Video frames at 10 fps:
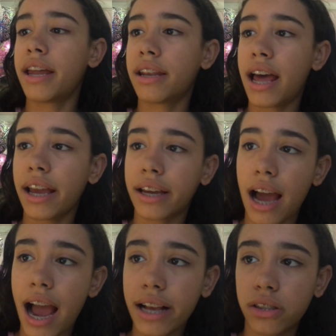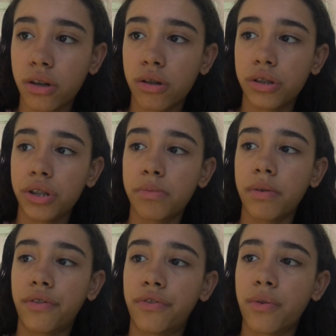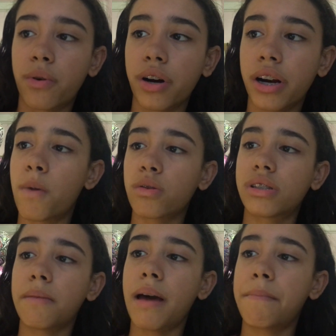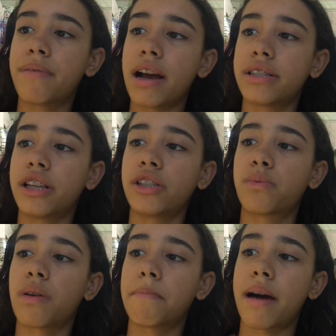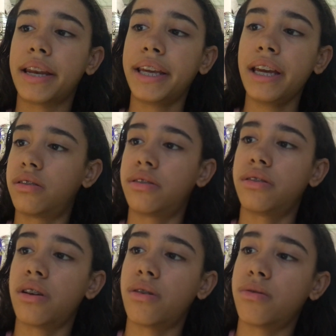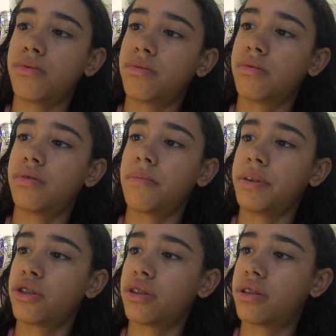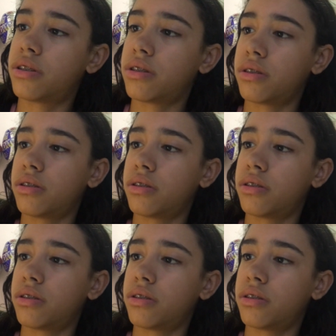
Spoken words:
And like I told you before, most of my presents were money. So just...